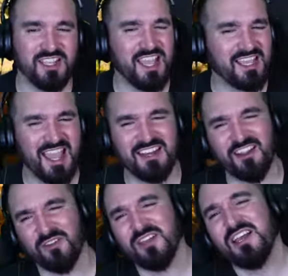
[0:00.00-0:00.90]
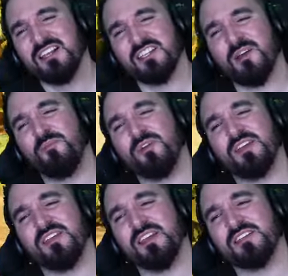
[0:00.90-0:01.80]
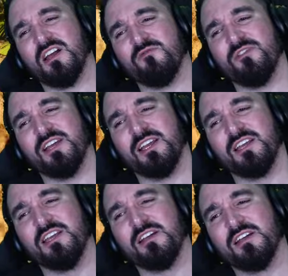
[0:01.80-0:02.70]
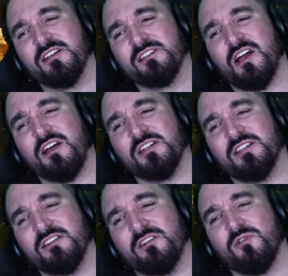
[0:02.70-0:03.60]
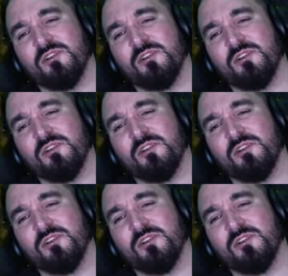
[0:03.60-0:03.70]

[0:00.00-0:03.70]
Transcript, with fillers: Again, though, it's like a buggy thing. It's not really targeting the core